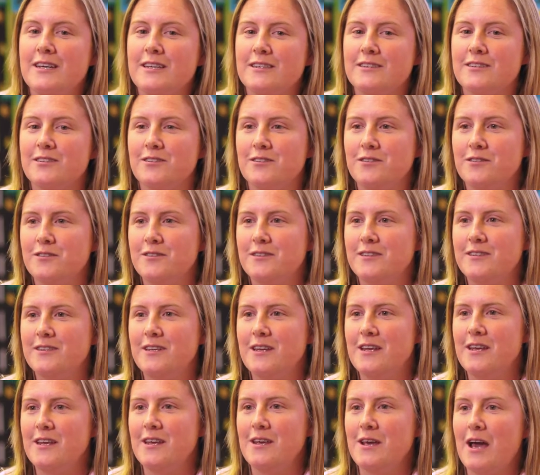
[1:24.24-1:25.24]
to
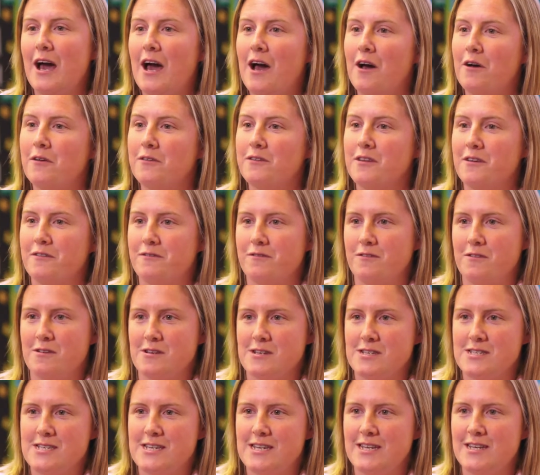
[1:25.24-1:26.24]
see how
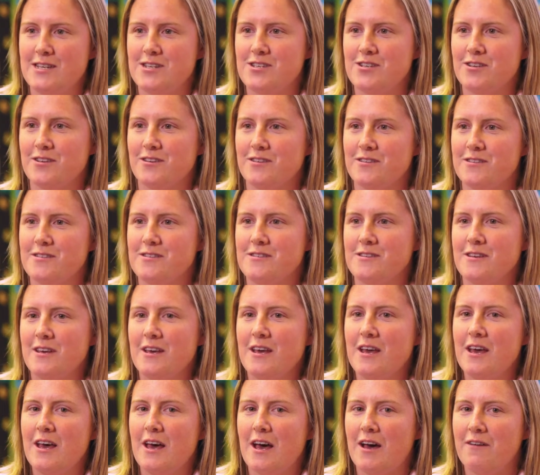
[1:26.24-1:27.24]
different teachers
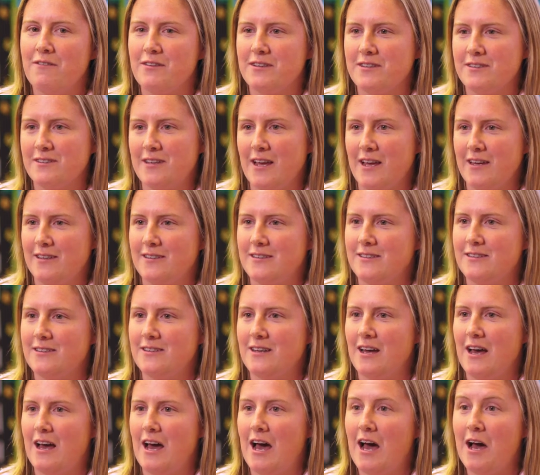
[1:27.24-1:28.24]
have assessed
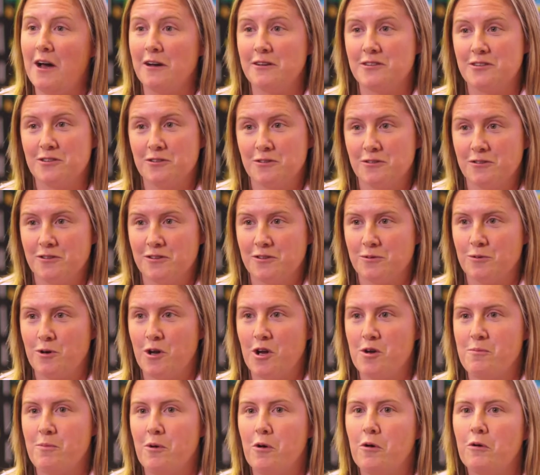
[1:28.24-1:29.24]
our children's
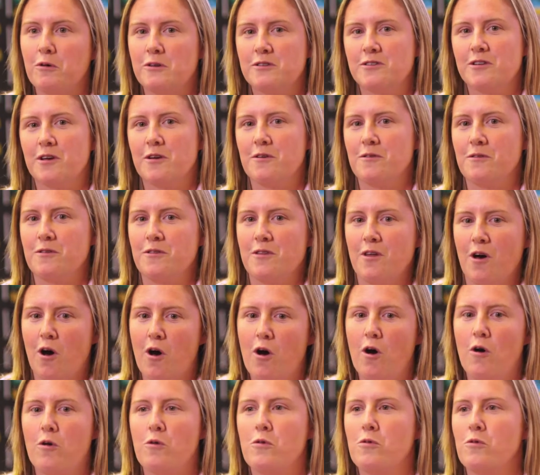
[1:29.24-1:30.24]
work, but also the
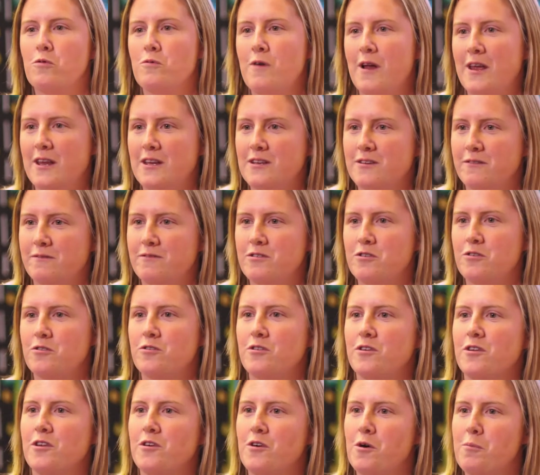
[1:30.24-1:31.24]
whole range of
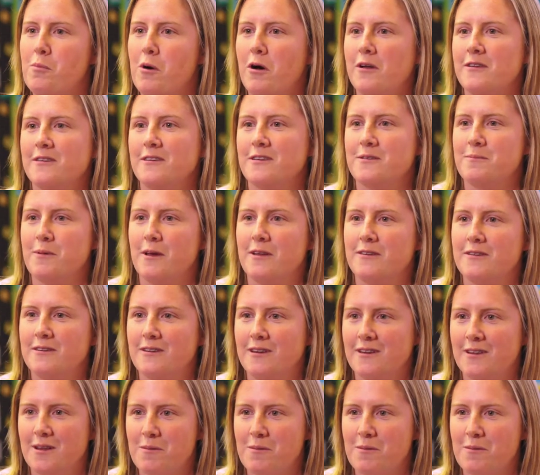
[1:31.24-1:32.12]
children who are participating in